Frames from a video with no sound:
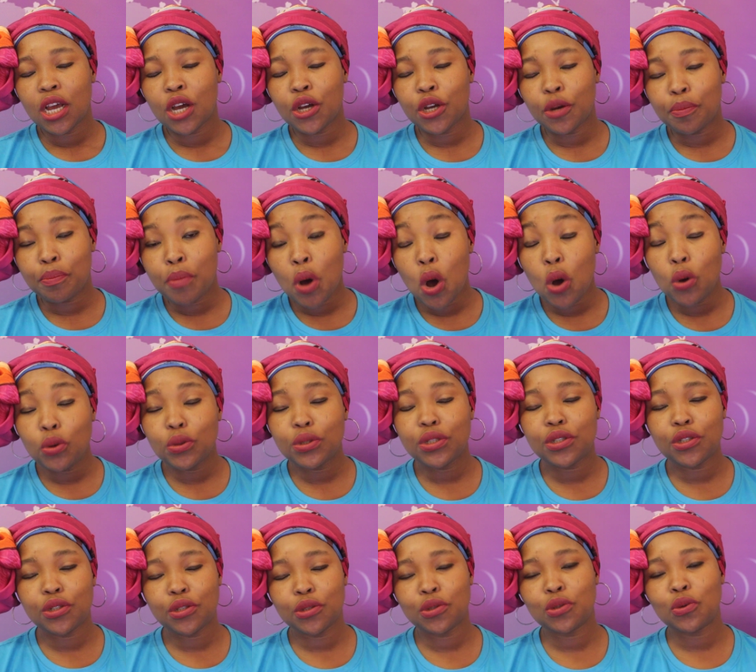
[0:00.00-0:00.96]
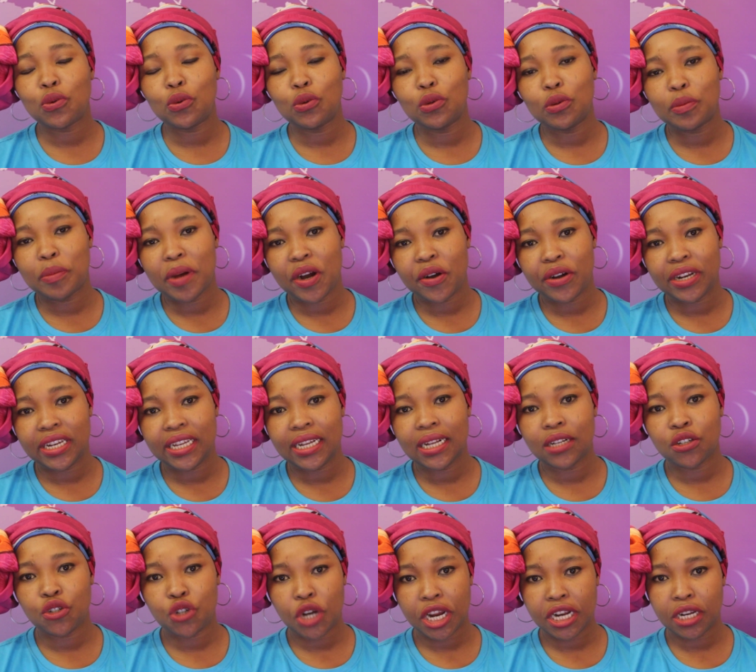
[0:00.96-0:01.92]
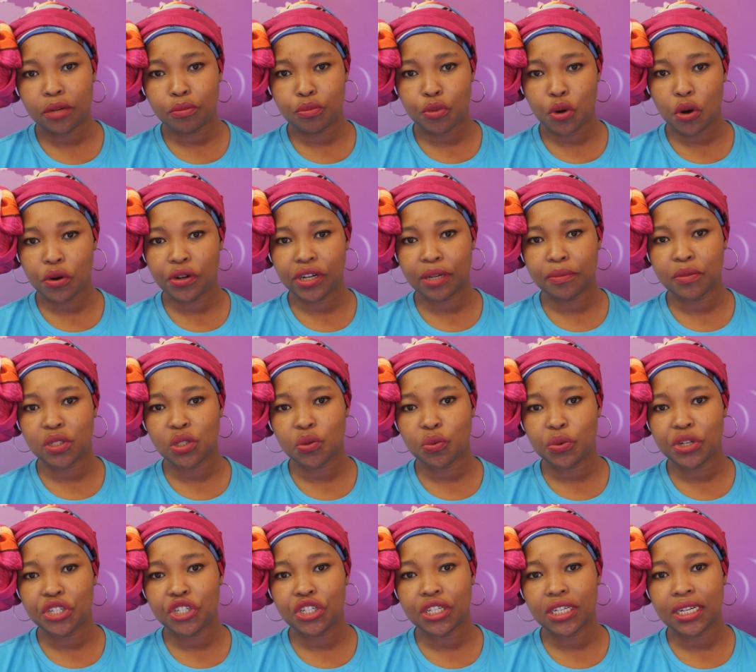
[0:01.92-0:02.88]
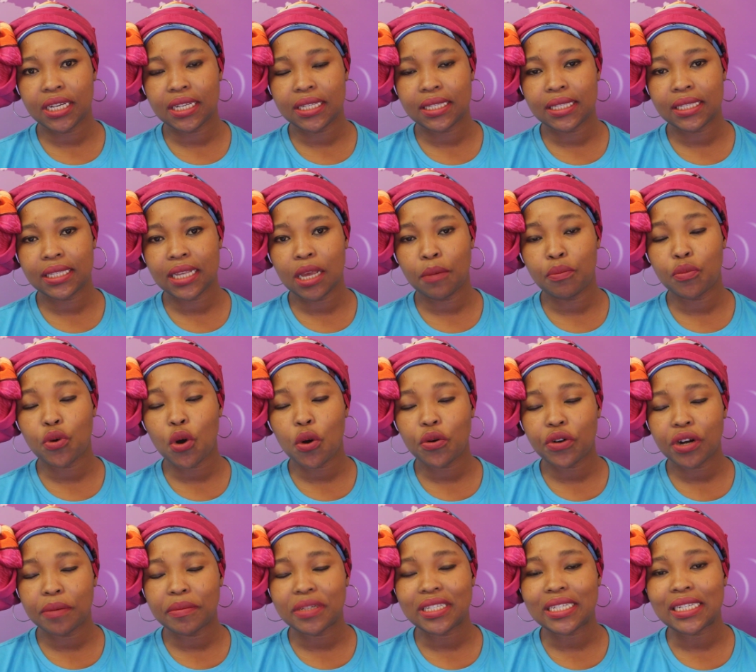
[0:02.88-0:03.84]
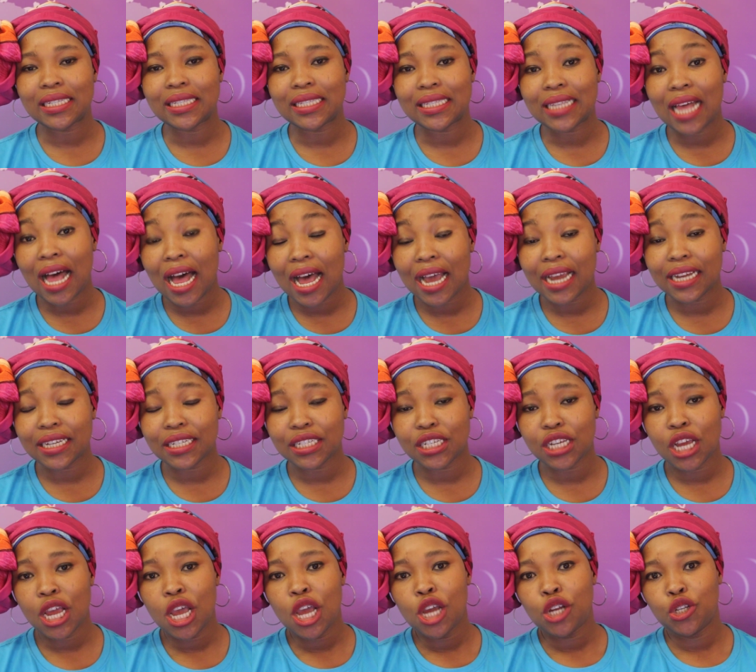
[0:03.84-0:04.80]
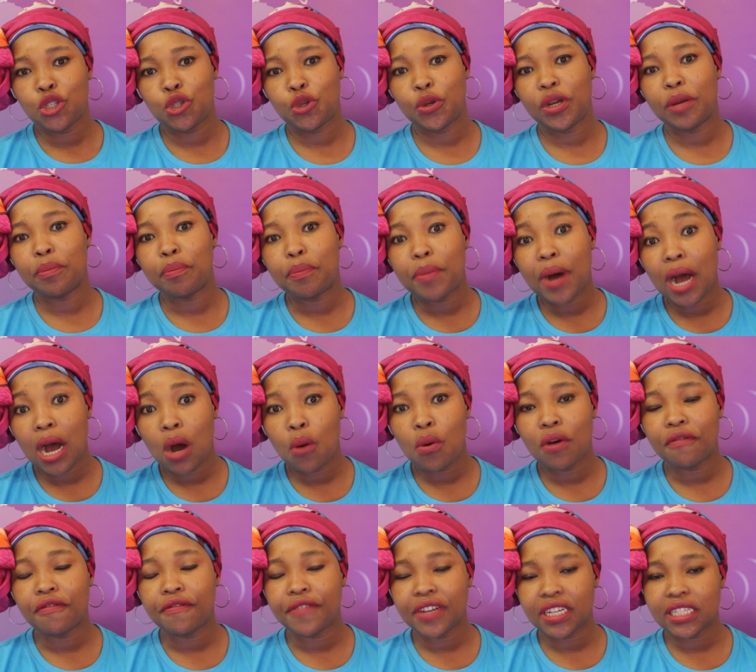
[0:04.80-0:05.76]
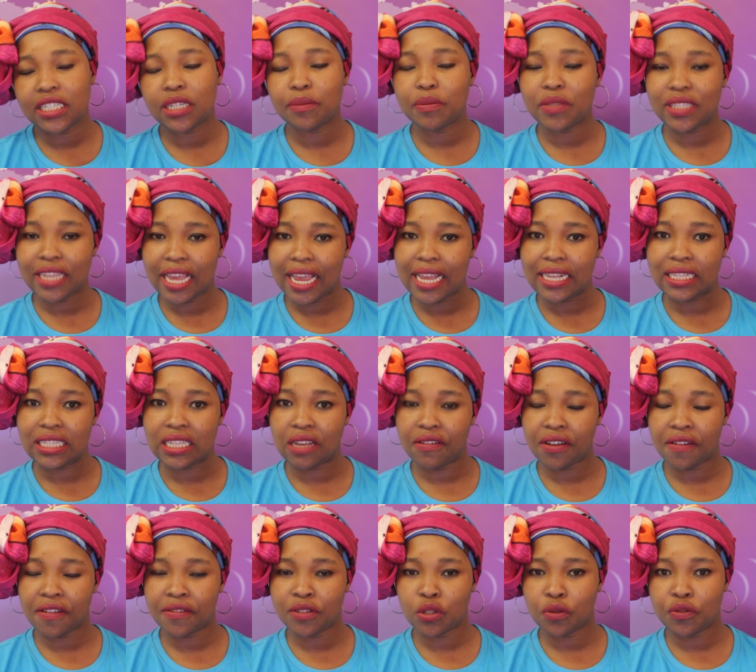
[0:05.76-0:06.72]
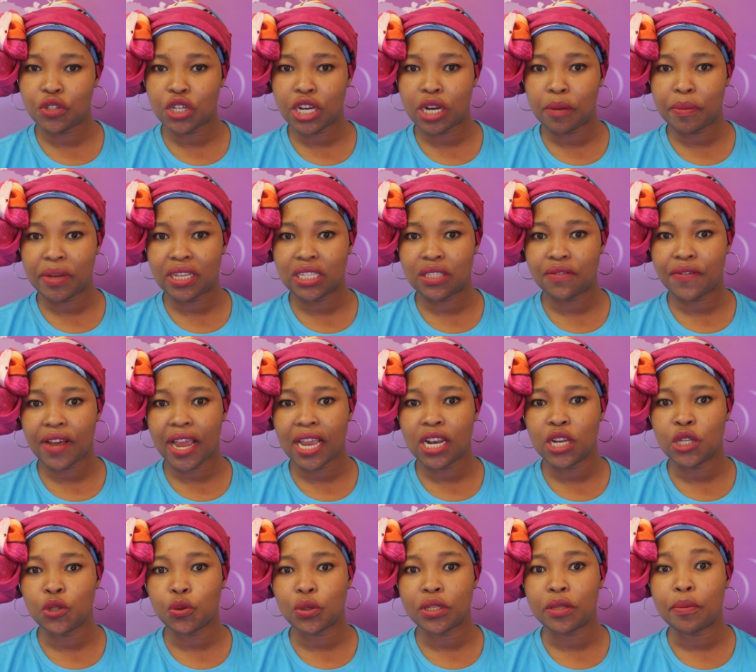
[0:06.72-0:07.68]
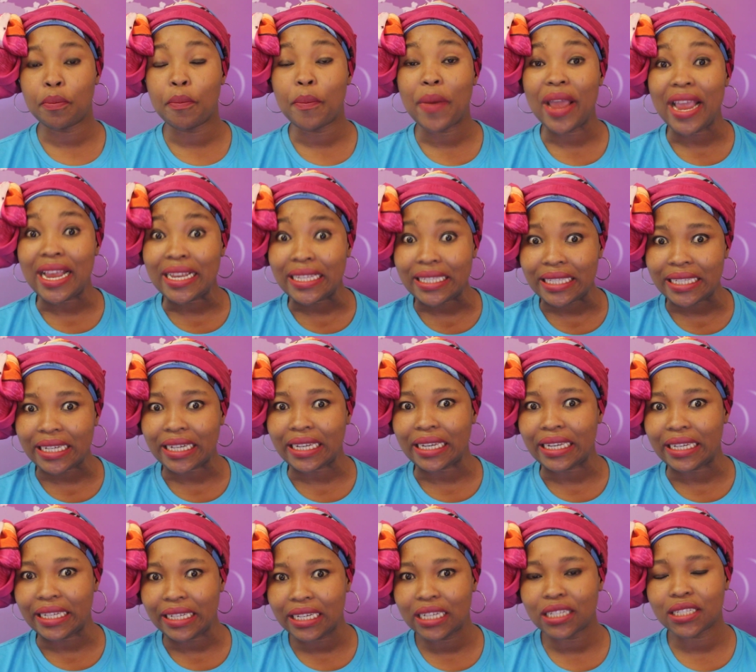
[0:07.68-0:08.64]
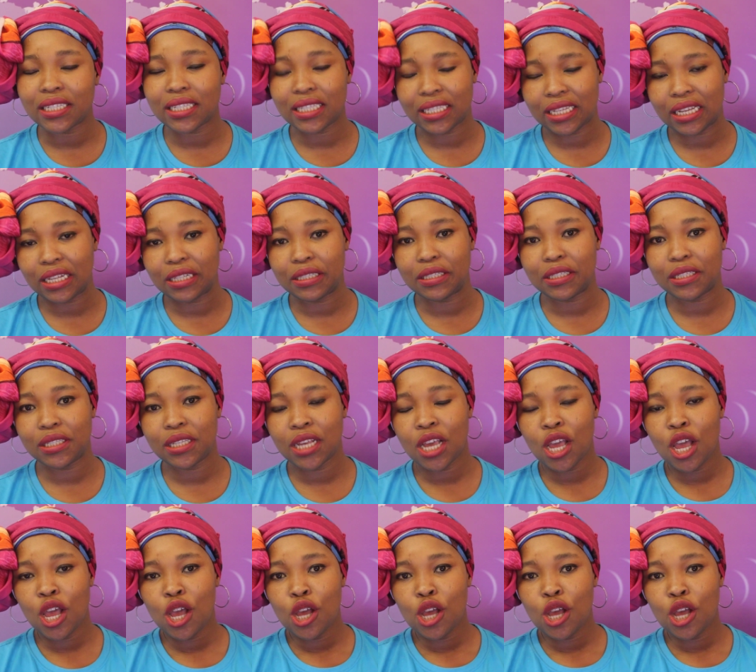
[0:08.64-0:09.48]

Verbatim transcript: uh, post-school paralegal training programs, which is a program designed to empower victims and survivors of gender-based violence with basic legal skills.